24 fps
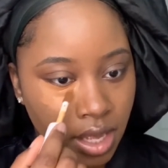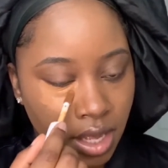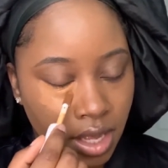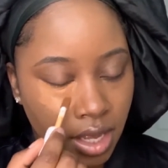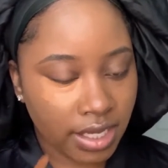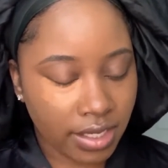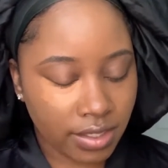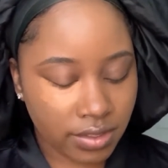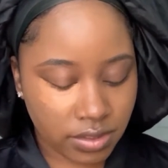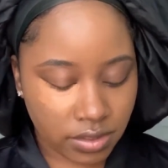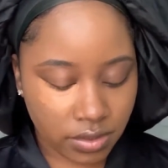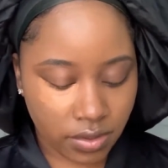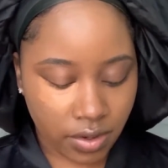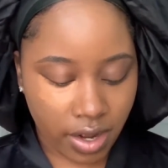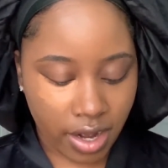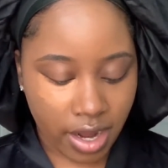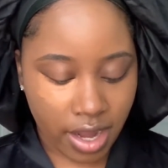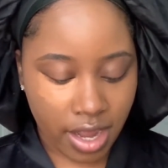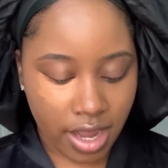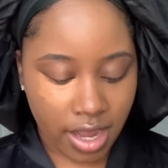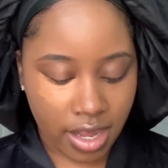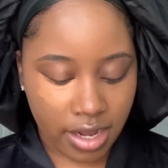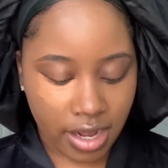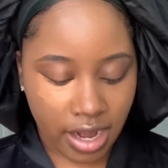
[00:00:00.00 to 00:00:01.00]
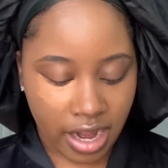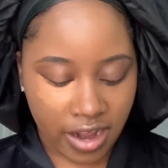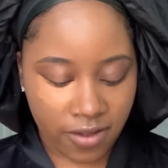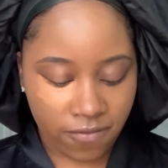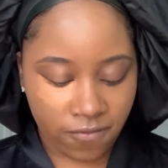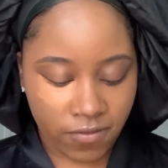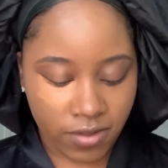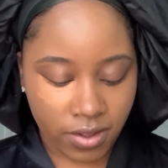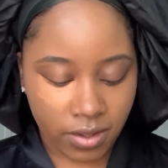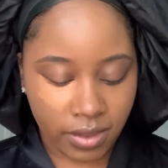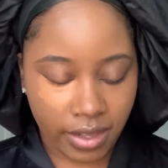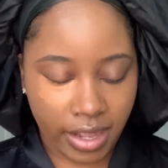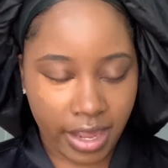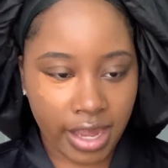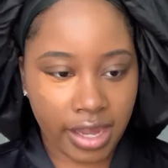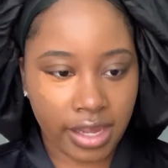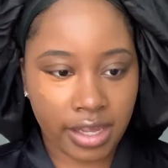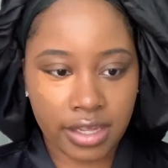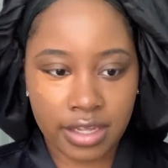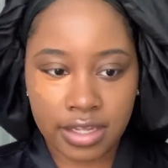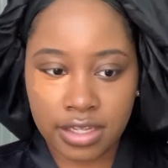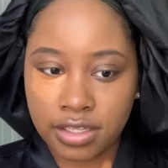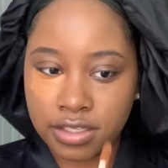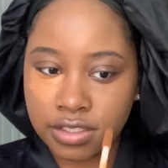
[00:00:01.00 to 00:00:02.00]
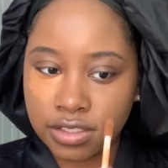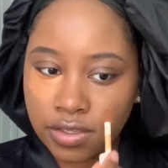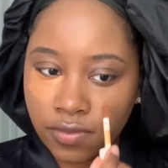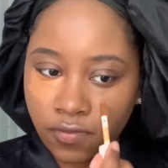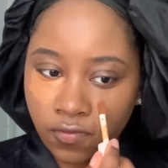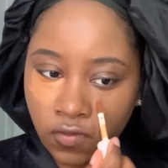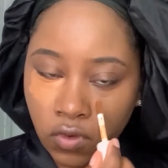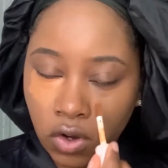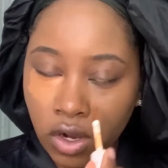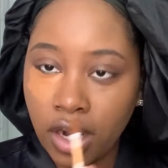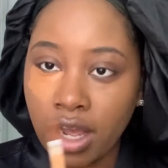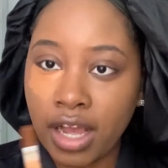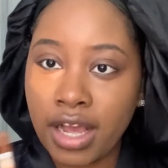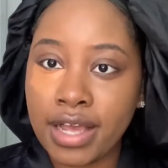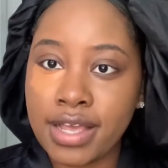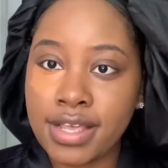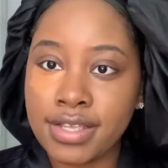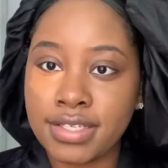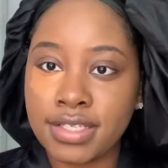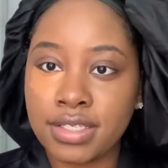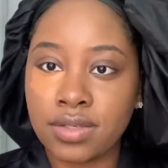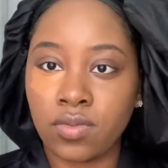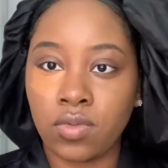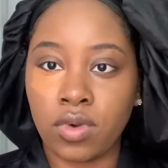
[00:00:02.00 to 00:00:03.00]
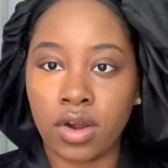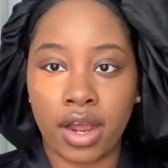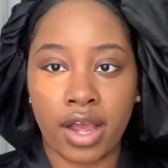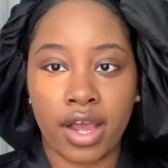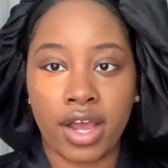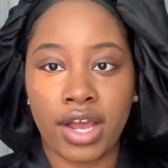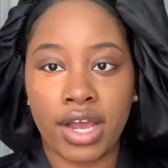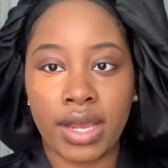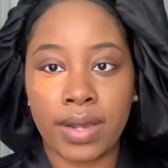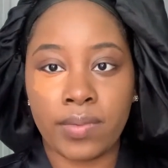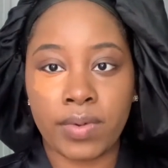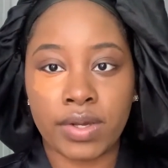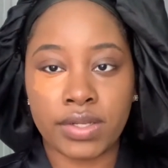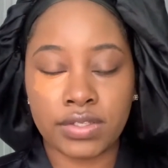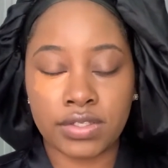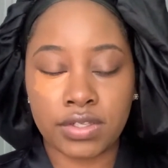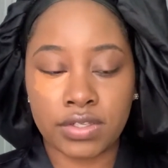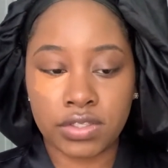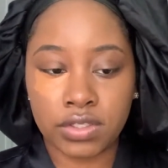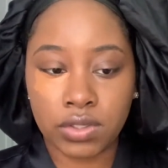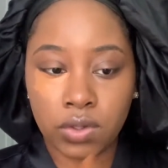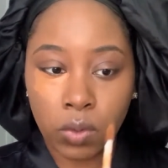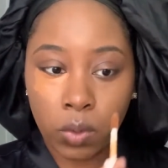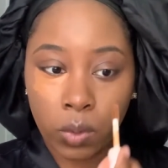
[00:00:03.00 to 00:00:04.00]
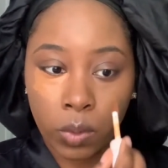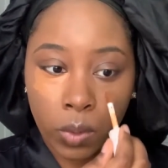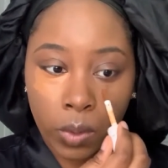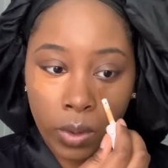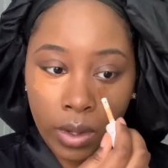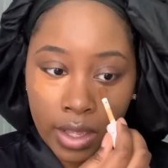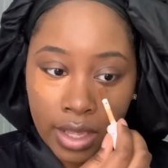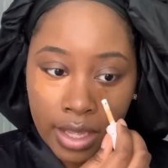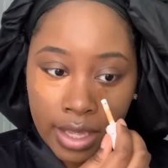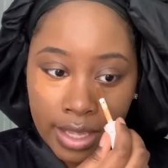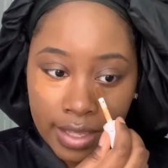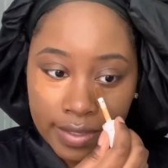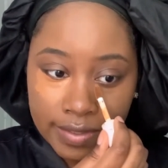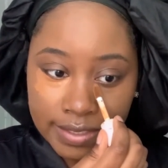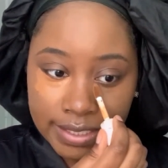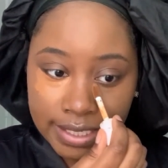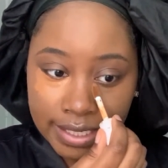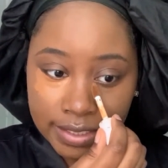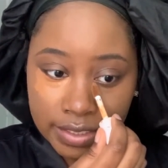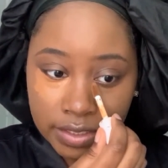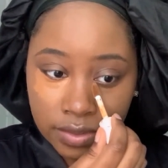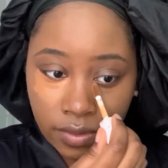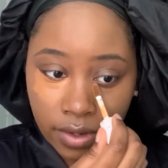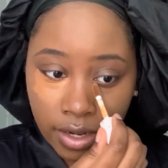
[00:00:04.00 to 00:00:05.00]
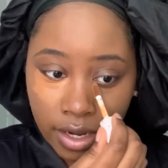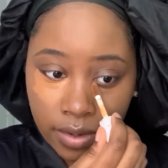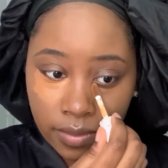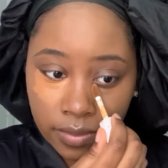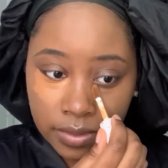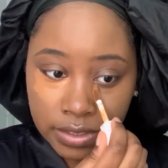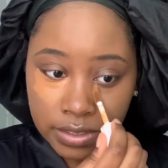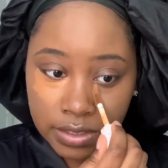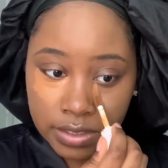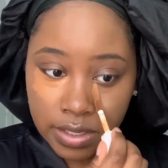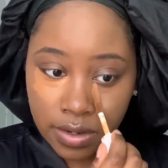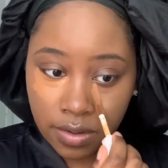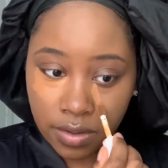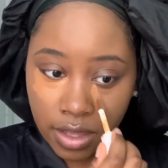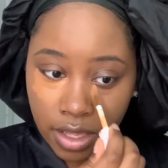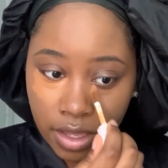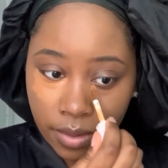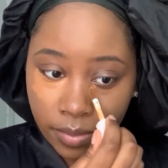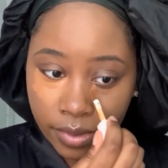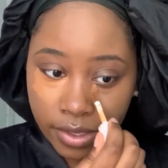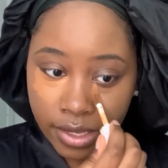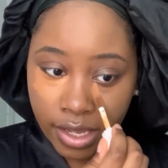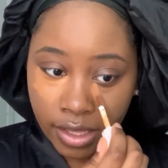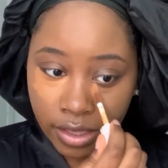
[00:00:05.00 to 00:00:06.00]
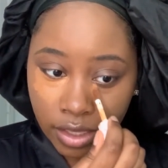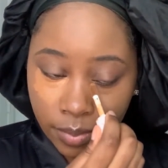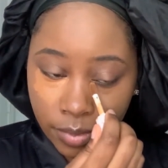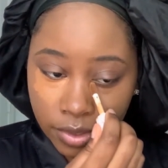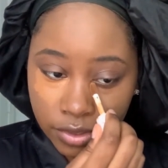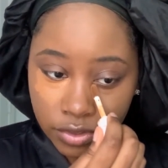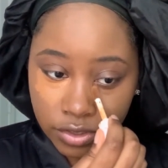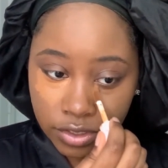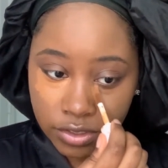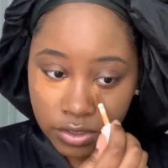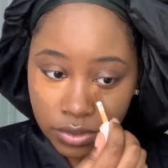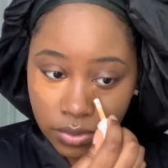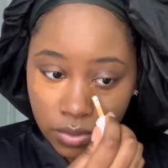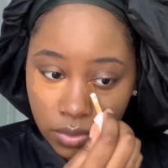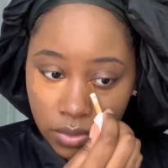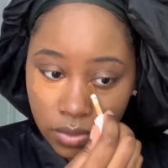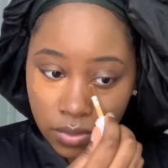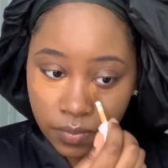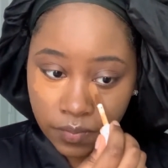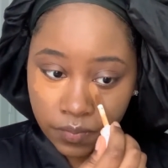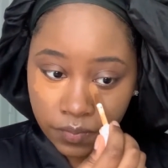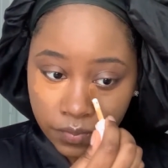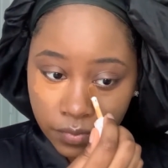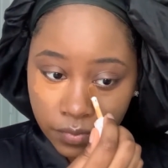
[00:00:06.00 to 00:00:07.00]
6th grade, I feel like, is for us, where I went to school, 6th grade was still elementary school.